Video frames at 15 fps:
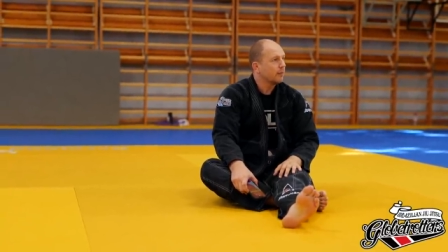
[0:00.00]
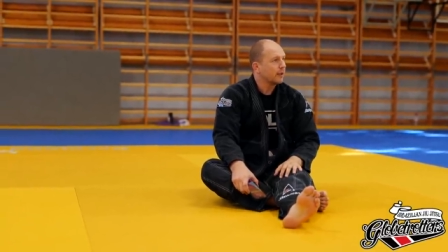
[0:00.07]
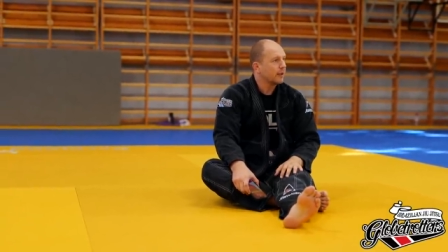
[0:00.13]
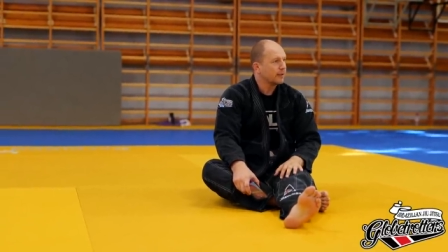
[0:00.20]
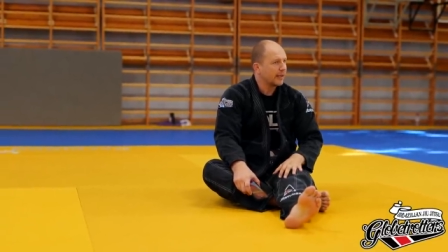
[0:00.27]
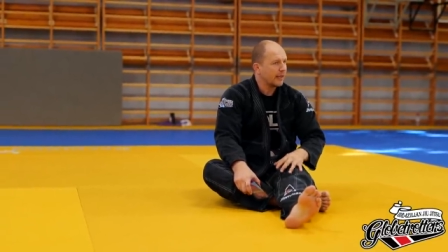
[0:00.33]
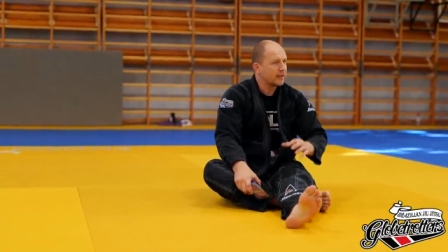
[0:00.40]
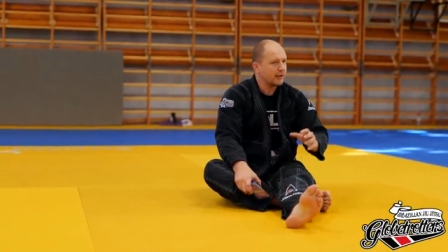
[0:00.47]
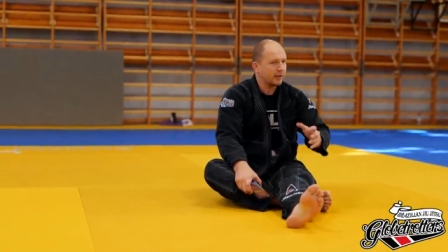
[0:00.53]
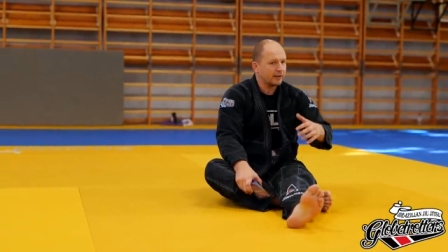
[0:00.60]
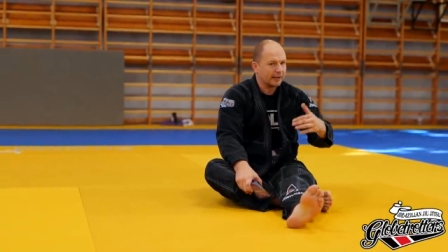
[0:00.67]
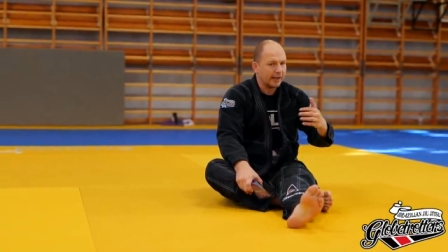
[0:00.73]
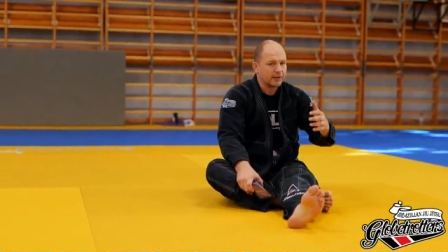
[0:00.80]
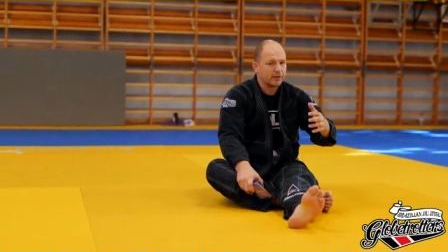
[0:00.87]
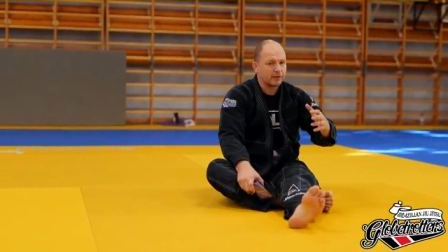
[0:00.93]
But test,
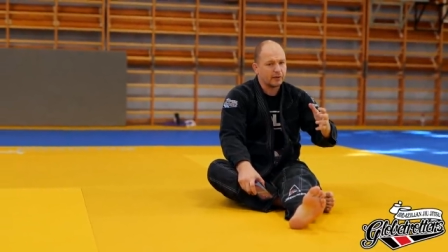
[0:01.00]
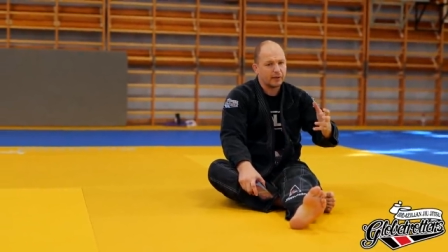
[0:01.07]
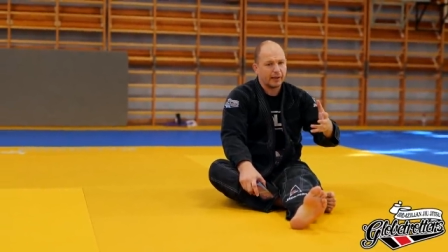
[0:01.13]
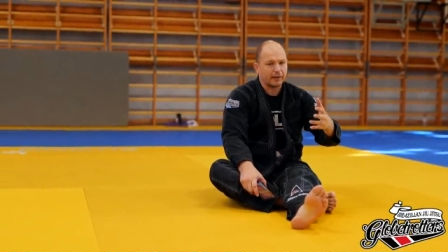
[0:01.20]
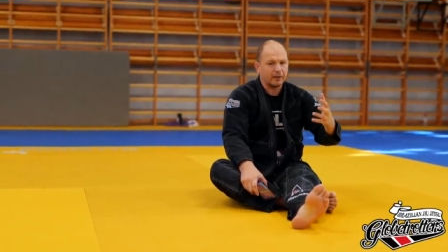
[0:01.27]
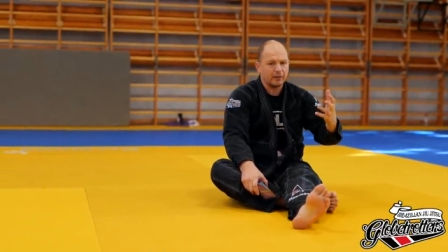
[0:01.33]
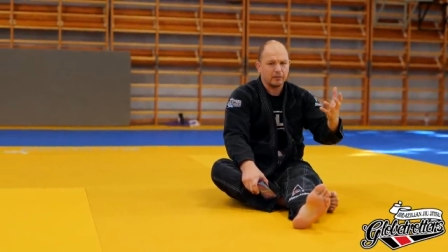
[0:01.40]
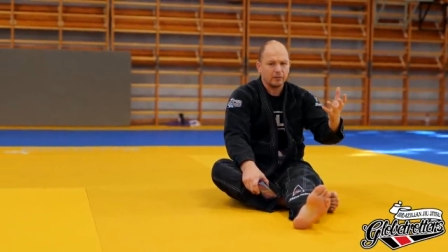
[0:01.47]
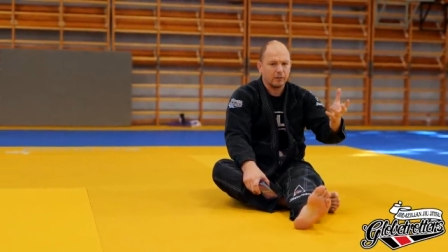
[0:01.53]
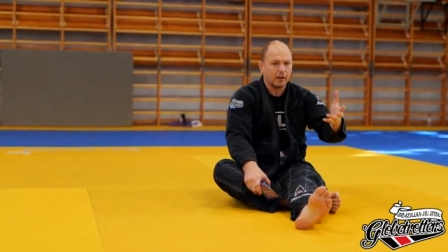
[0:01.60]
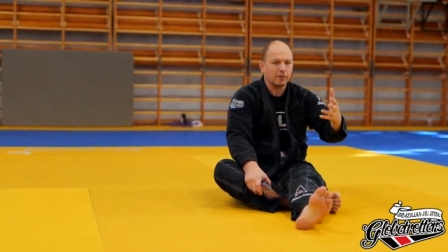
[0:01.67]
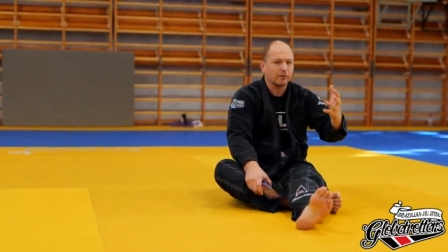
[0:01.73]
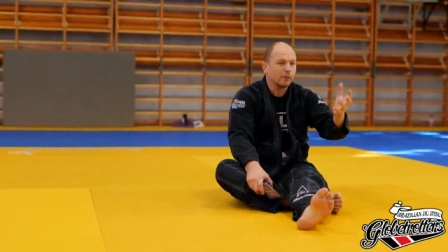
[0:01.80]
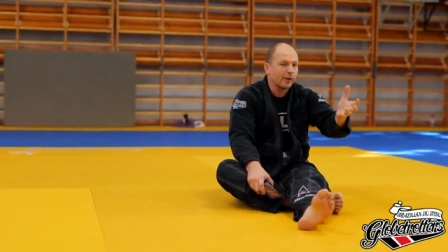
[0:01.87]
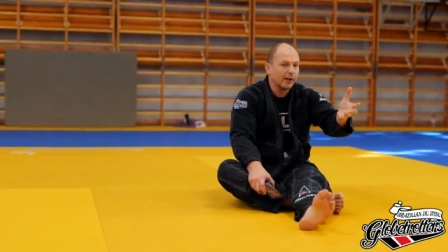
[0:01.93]
tests test like you
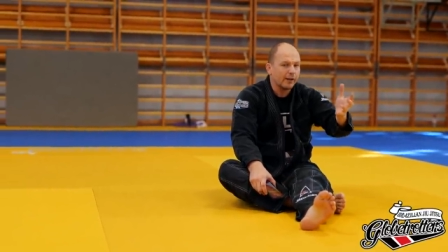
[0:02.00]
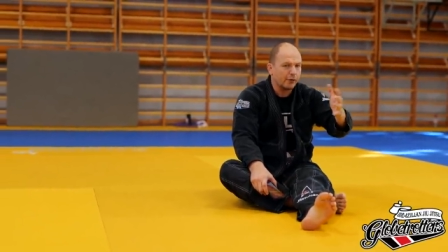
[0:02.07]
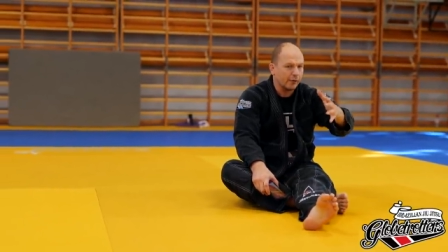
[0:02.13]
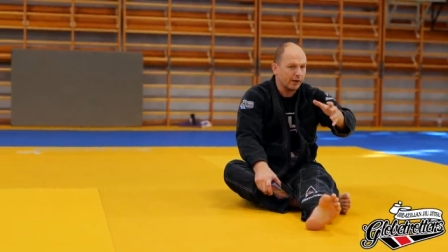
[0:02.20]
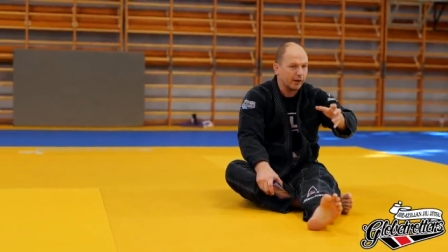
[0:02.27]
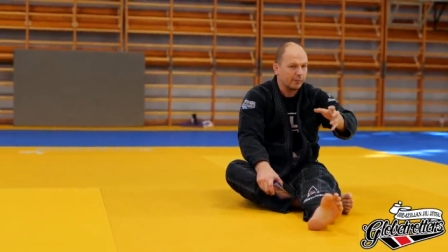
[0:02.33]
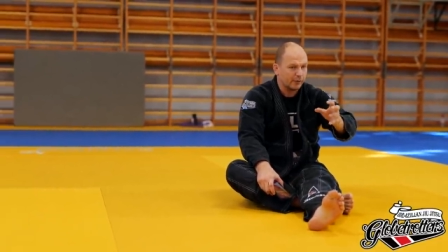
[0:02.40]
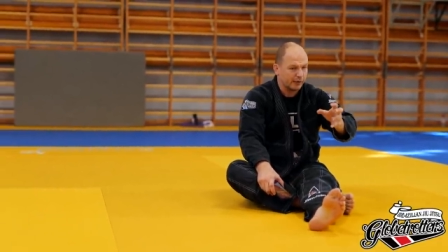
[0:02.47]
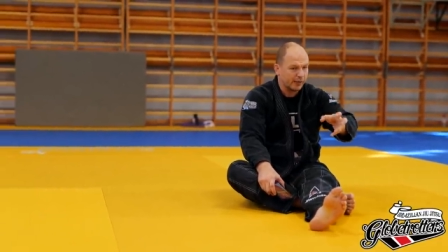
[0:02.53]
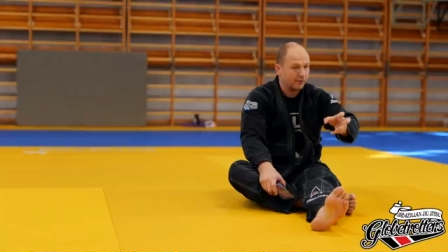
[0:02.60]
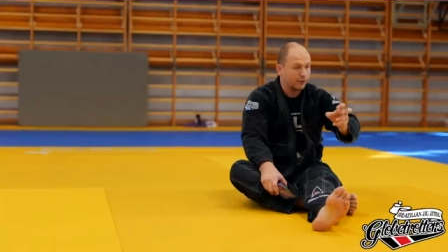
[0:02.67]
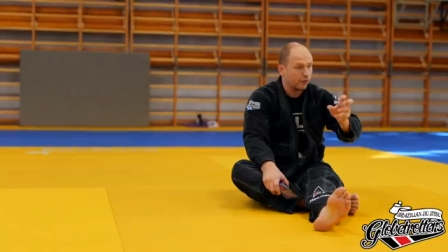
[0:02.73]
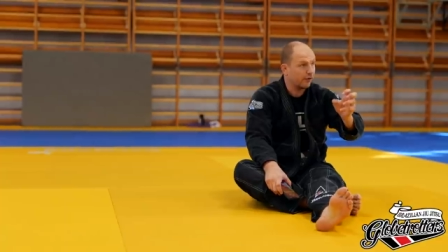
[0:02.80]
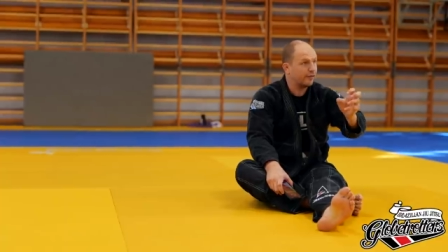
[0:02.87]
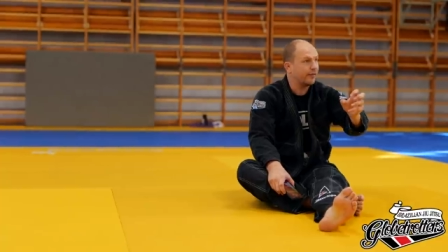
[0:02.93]
know, 20,
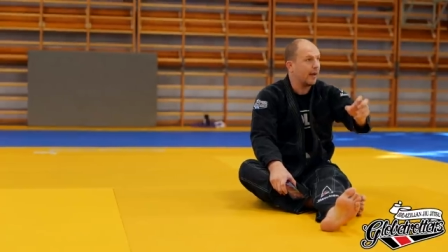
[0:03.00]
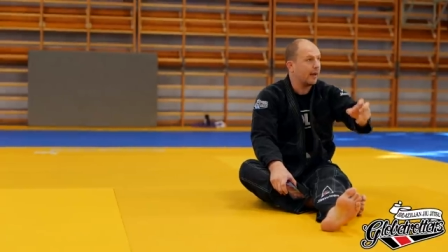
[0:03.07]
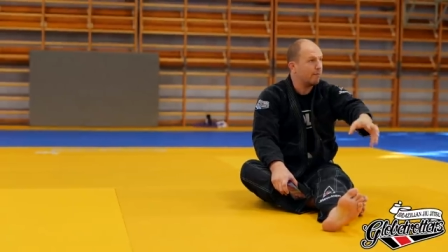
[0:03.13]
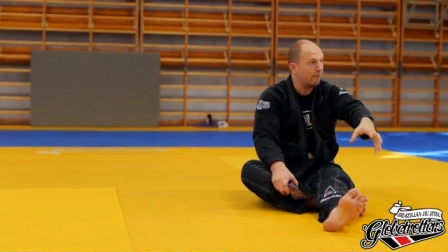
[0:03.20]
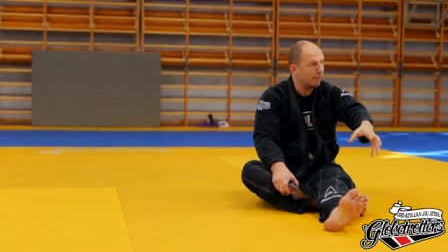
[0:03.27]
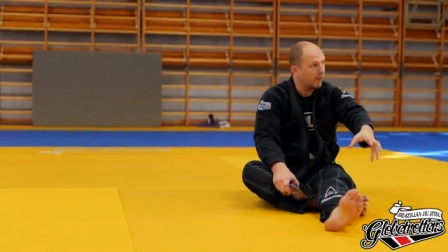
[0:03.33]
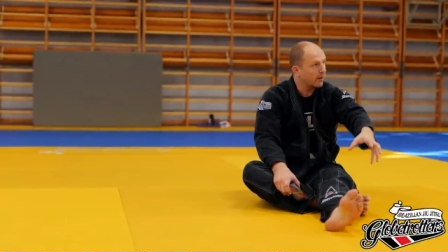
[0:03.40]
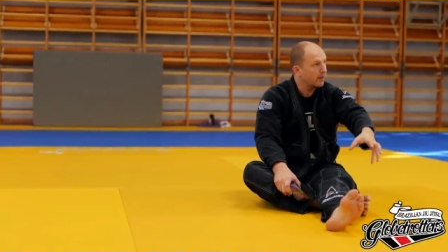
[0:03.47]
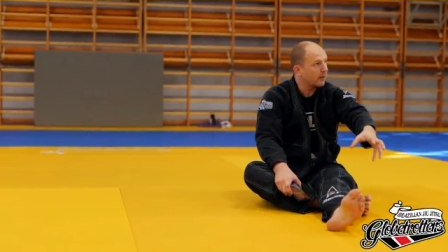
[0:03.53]
30% for them.